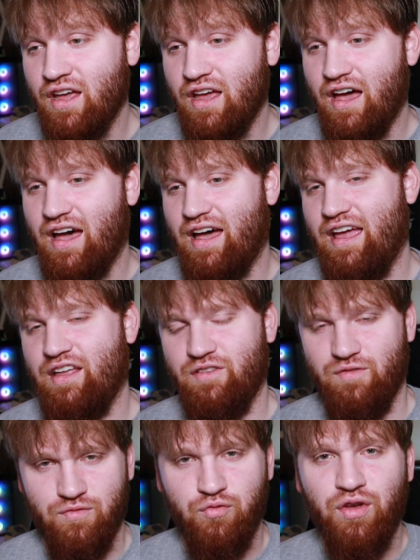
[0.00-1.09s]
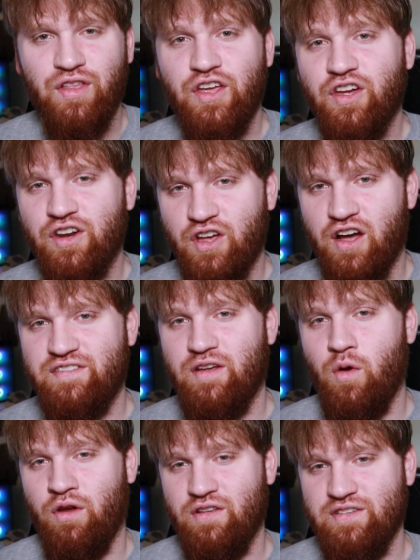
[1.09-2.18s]
uh, and really good content
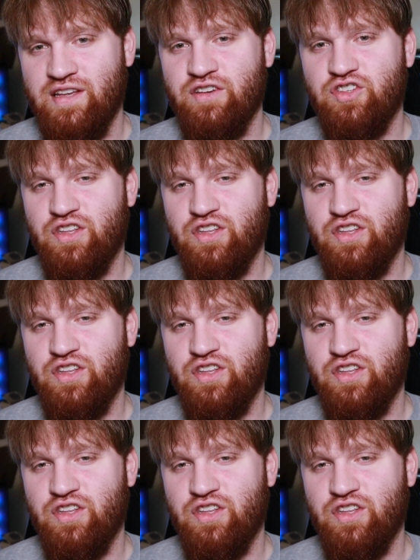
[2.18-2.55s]
organization.